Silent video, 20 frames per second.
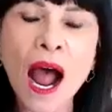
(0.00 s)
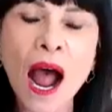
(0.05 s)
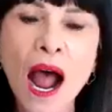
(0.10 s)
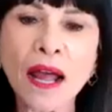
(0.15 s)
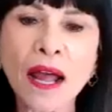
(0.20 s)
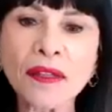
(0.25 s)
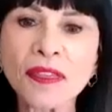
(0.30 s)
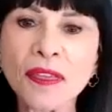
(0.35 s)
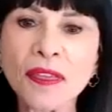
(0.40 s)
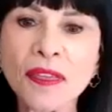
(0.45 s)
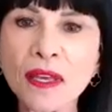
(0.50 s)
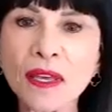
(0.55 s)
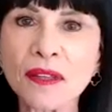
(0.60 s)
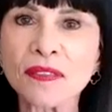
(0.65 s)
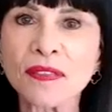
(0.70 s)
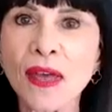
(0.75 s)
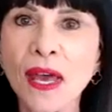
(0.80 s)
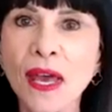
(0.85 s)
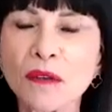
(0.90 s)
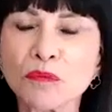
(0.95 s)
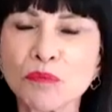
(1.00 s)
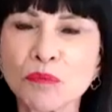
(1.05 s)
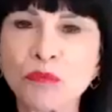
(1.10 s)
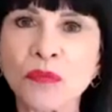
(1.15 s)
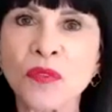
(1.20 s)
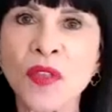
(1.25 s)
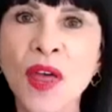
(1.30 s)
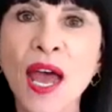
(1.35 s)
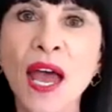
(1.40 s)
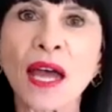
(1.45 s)
I think that
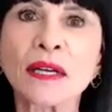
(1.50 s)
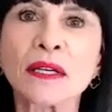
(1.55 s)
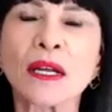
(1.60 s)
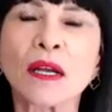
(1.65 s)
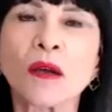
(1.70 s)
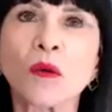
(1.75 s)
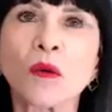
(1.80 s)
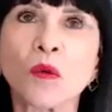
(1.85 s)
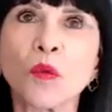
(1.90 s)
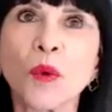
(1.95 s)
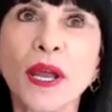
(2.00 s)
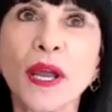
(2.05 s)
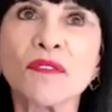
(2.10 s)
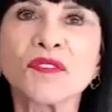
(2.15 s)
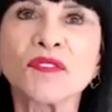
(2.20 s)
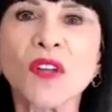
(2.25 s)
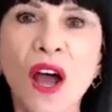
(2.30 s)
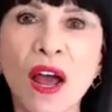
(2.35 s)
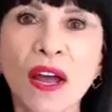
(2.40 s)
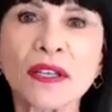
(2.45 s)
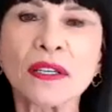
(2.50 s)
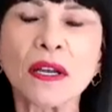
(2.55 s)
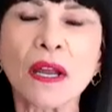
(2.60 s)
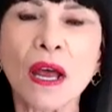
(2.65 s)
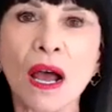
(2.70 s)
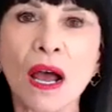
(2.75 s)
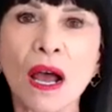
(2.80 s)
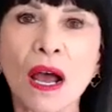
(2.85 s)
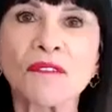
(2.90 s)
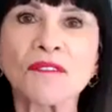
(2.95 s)
we've done
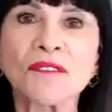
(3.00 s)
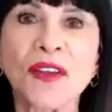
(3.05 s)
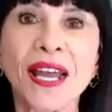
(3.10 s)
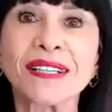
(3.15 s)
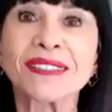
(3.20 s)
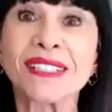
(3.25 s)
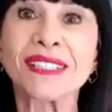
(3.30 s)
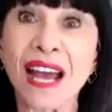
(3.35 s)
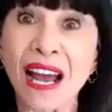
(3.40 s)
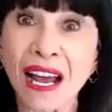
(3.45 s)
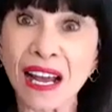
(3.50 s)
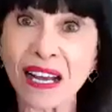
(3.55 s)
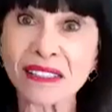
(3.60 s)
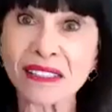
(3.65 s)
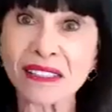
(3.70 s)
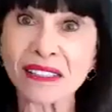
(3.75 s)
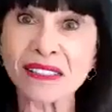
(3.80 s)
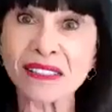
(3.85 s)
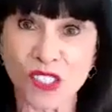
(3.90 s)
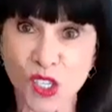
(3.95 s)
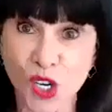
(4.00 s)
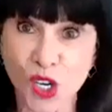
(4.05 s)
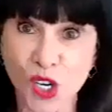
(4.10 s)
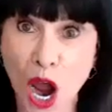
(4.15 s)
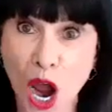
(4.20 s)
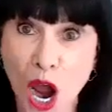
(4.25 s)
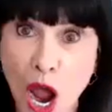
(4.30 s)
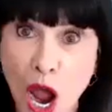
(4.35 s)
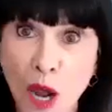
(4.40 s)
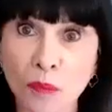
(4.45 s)
a fantastic
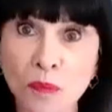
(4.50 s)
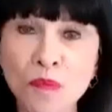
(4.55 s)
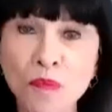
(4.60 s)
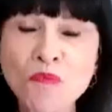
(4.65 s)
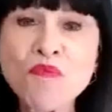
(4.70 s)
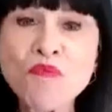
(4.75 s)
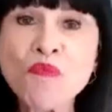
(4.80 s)
job